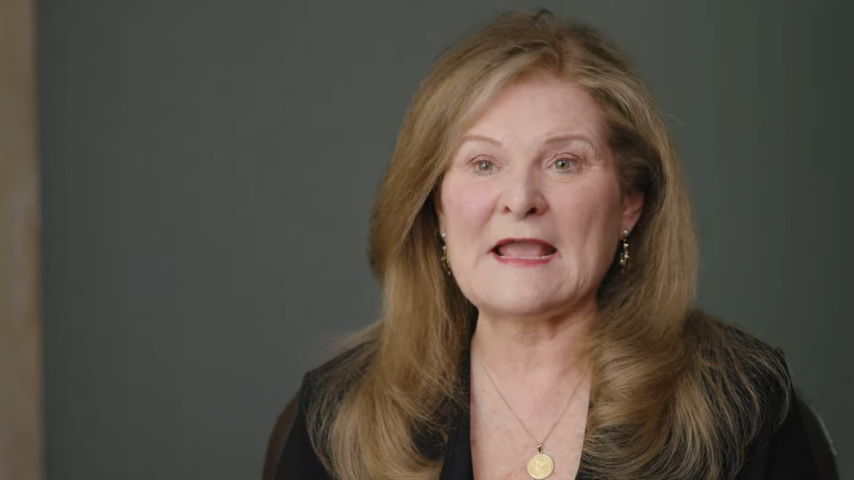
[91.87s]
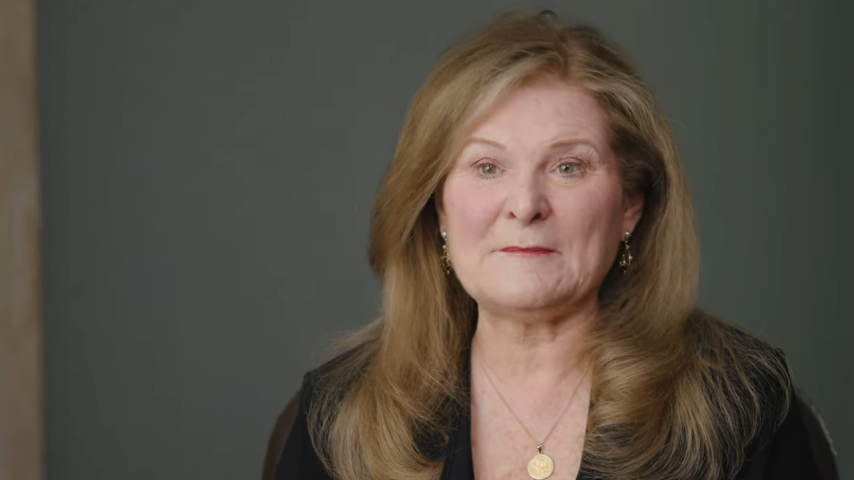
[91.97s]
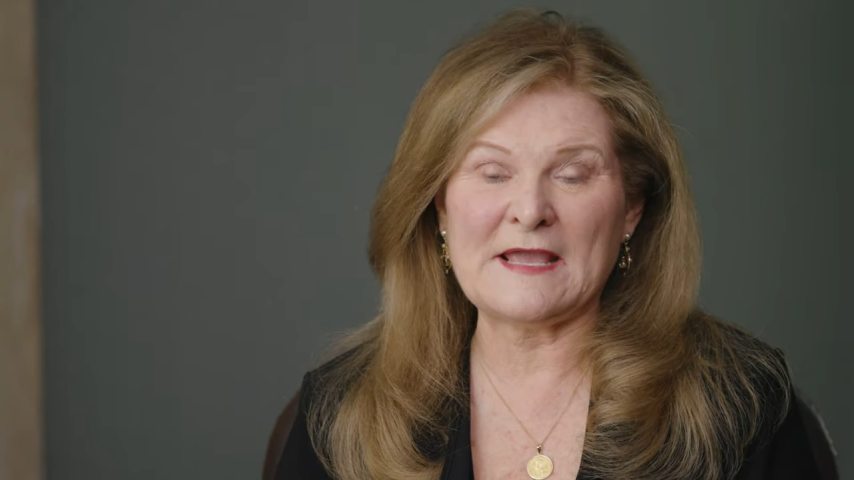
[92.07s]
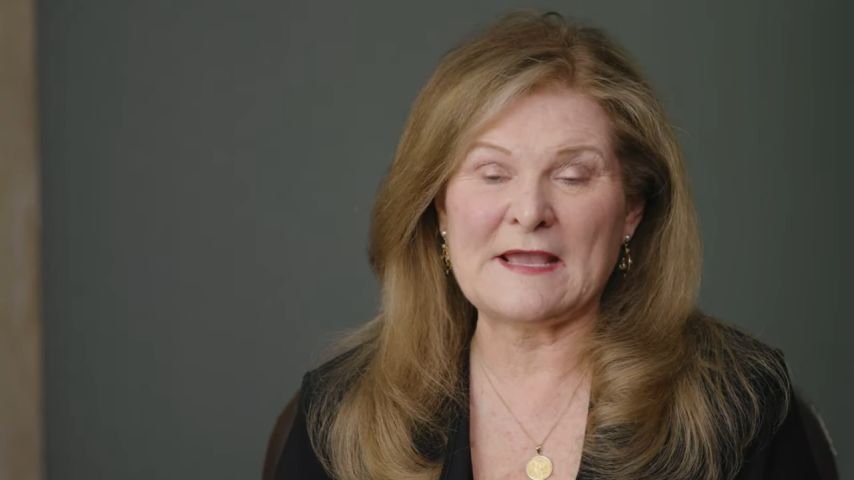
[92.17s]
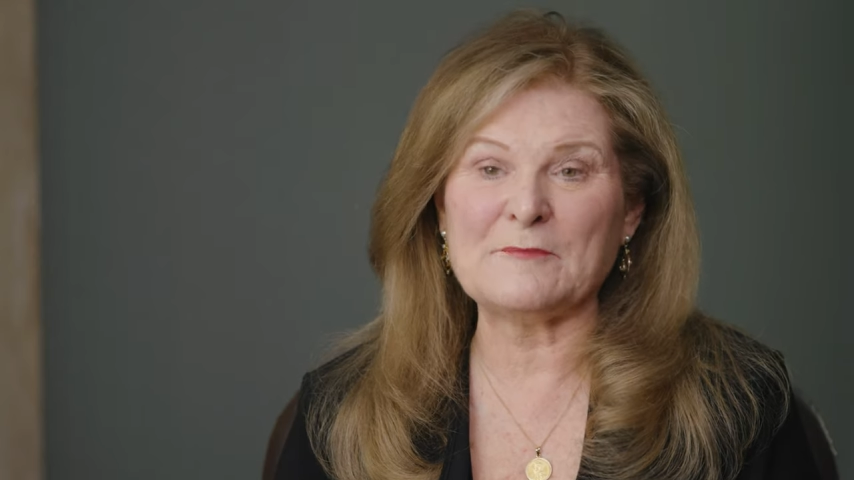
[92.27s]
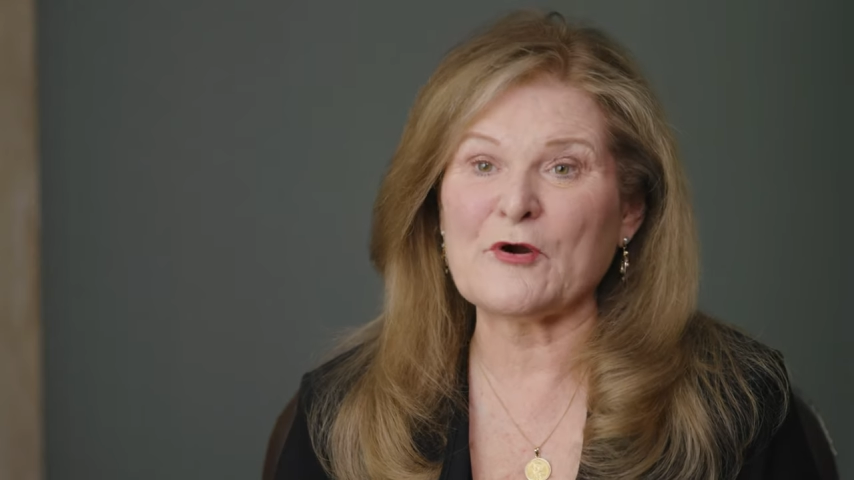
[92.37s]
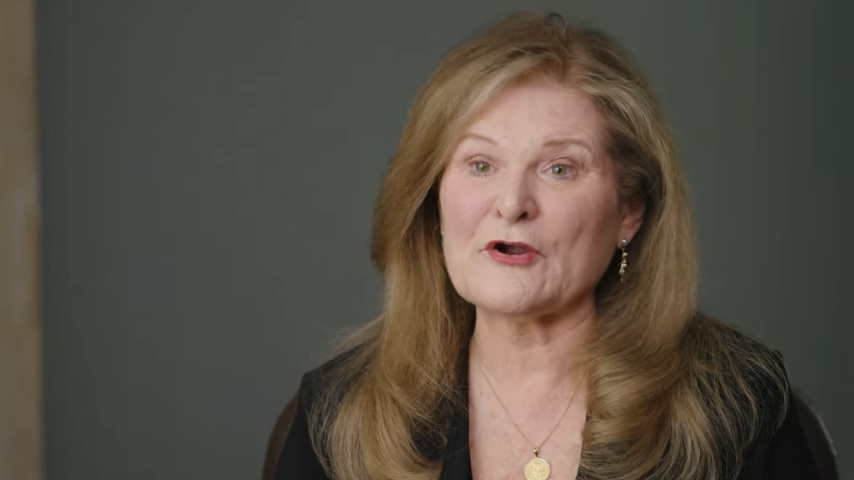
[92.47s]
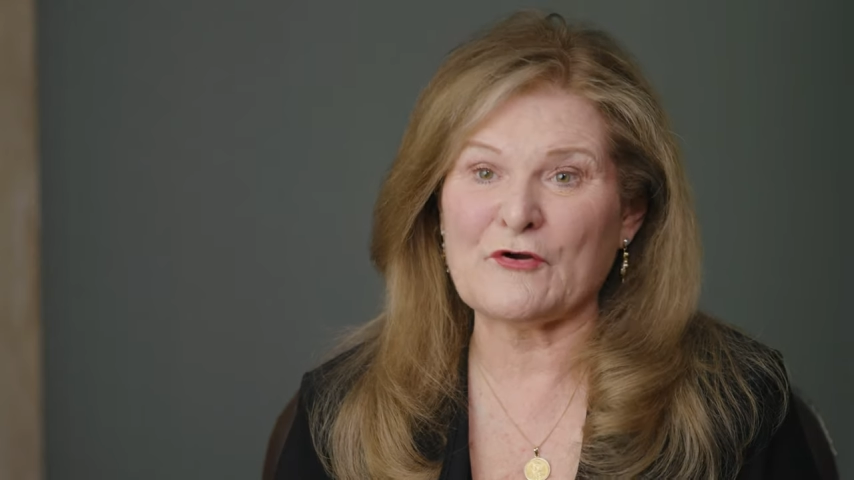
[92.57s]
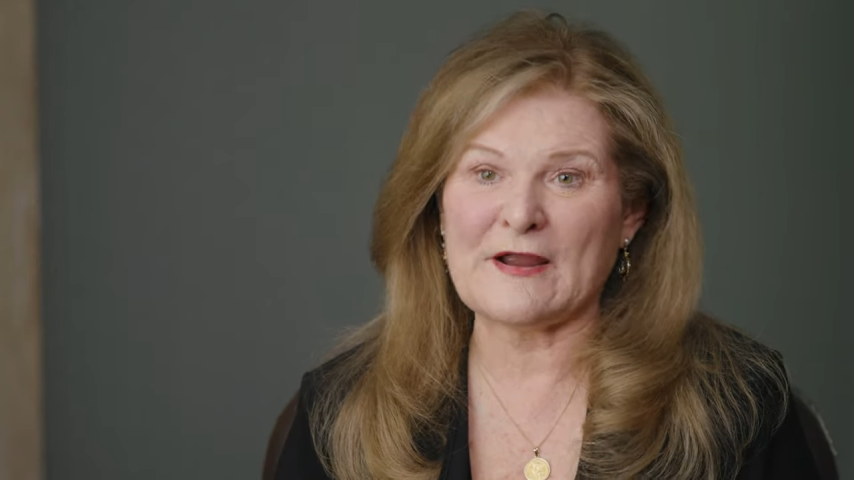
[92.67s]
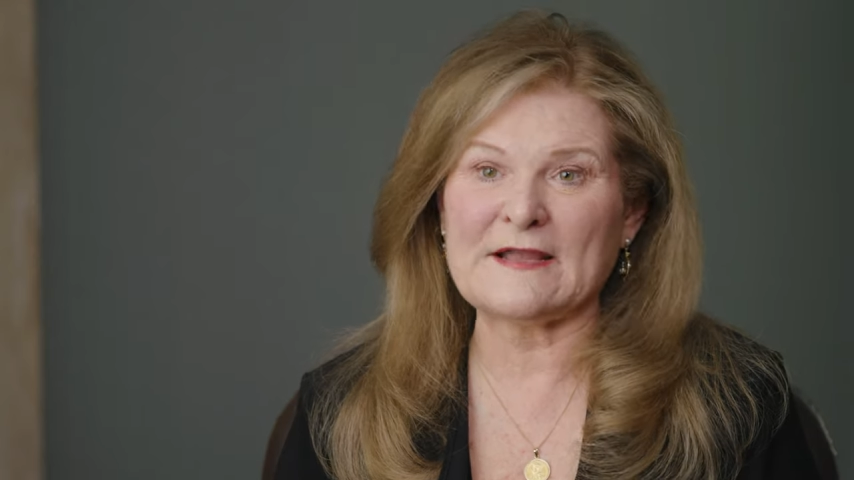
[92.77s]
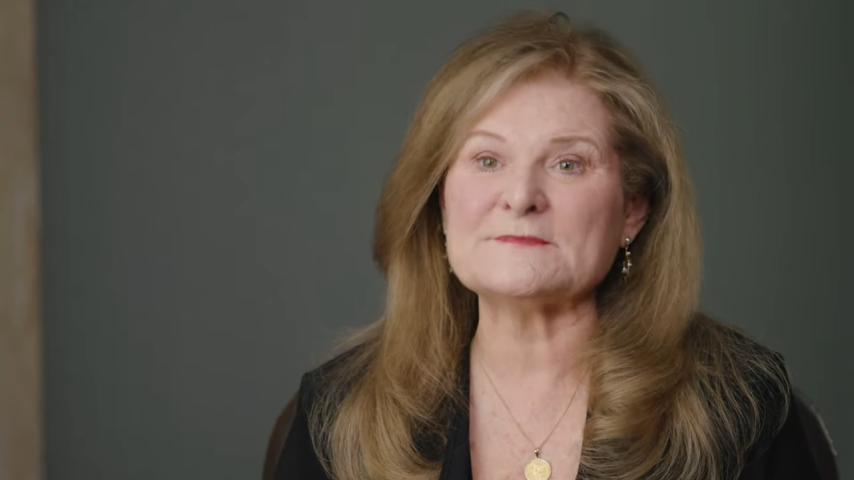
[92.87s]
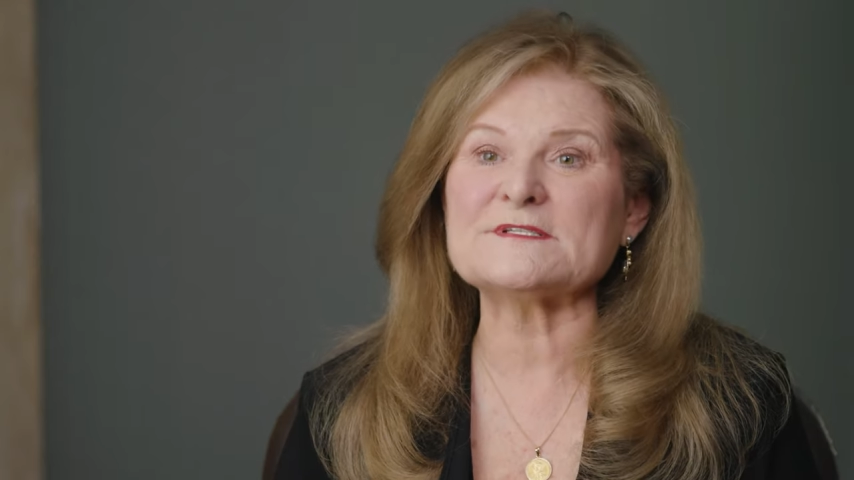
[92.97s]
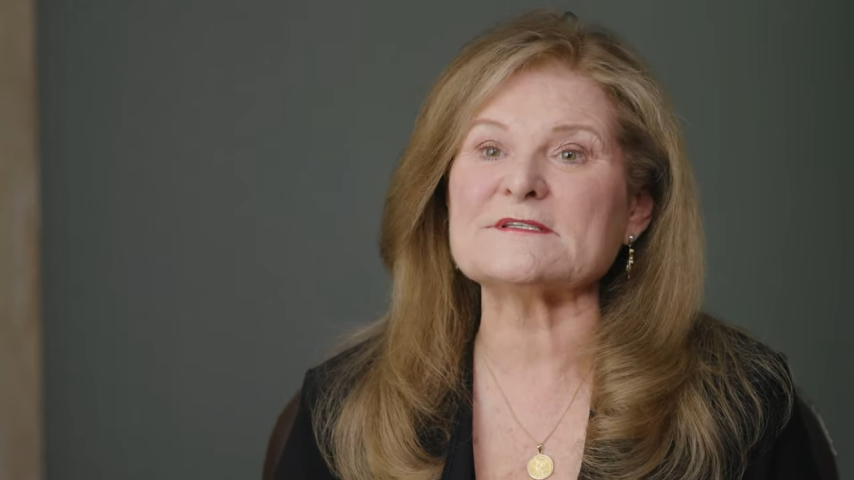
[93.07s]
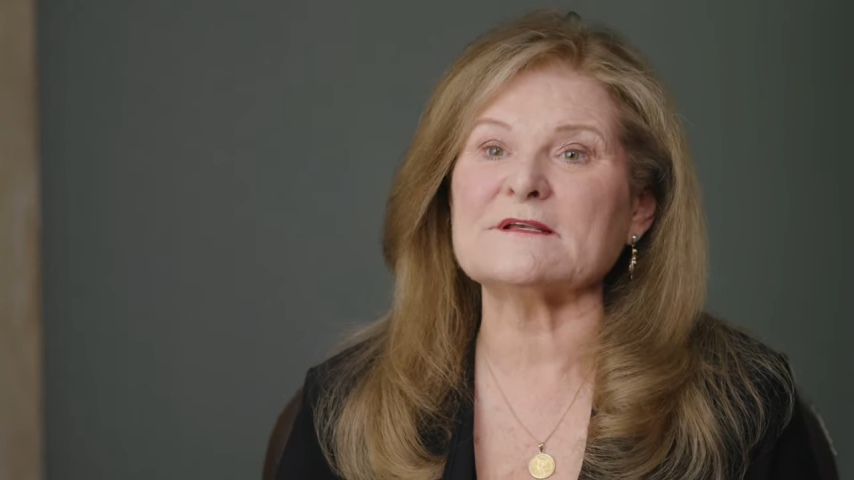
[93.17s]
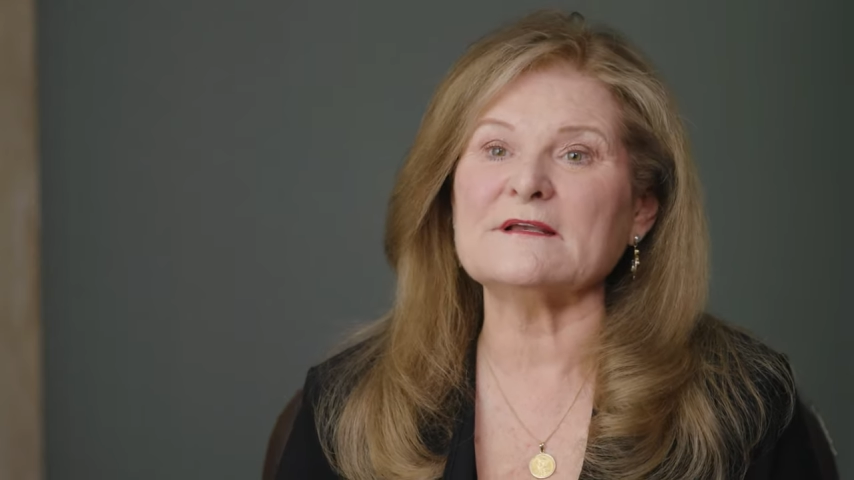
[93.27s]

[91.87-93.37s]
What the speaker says: ABA programs.